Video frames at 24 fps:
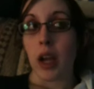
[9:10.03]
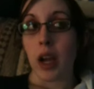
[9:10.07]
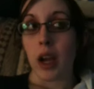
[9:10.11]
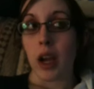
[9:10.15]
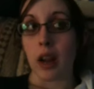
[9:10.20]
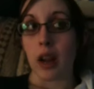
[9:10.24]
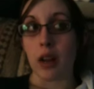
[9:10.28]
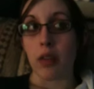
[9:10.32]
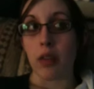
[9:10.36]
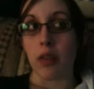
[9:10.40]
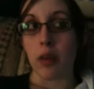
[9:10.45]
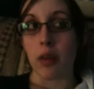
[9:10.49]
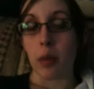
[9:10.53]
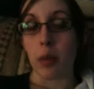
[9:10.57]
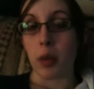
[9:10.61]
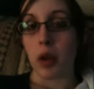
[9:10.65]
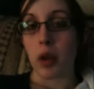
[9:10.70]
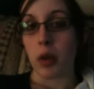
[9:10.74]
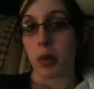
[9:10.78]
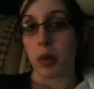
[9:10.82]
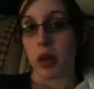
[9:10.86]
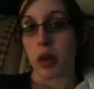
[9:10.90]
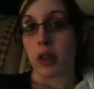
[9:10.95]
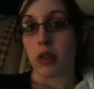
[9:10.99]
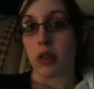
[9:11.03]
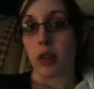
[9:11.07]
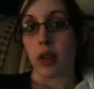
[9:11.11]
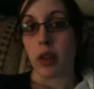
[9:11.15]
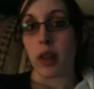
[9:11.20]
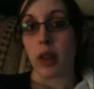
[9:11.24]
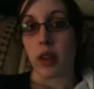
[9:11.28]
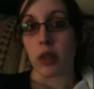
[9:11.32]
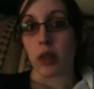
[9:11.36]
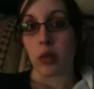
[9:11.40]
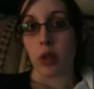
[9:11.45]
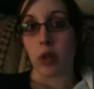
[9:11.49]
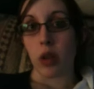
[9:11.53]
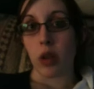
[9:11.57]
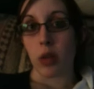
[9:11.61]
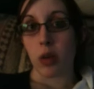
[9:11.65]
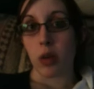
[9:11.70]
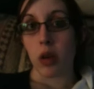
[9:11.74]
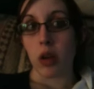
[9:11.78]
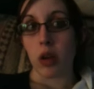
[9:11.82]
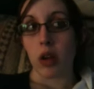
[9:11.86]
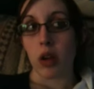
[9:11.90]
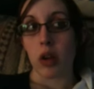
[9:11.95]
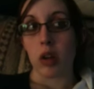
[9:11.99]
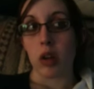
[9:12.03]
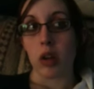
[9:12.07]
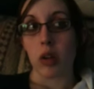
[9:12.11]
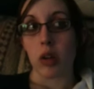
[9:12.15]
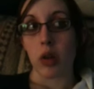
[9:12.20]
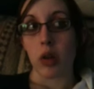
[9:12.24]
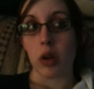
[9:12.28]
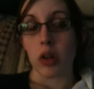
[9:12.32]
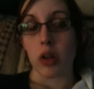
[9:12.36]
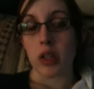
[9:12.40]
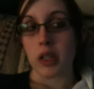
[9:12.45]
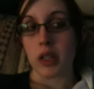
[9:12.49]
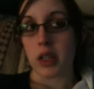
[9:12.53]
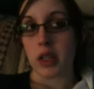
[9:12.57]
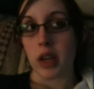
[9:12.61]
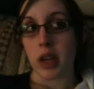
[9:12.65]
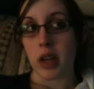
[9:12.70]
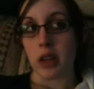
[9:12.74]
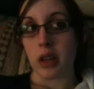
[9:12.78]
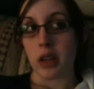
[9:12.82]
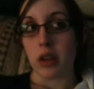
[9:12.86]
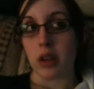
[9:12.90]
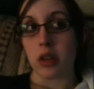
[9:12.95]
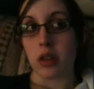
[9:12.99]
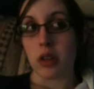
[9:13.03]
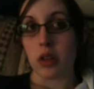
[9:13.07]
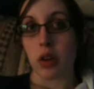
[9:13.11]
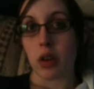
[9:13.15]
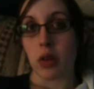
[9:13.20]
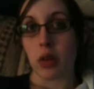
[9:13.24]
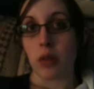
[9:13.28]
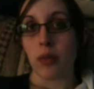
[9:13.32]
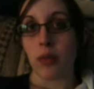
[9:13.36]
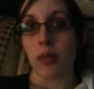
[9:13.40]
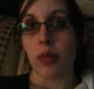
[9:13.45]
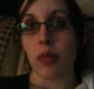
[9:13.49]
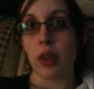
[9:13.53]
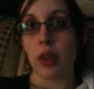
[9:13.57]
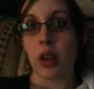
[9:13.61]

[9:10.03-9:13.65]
And for being breastfed, that's really, really good according to the doctor. So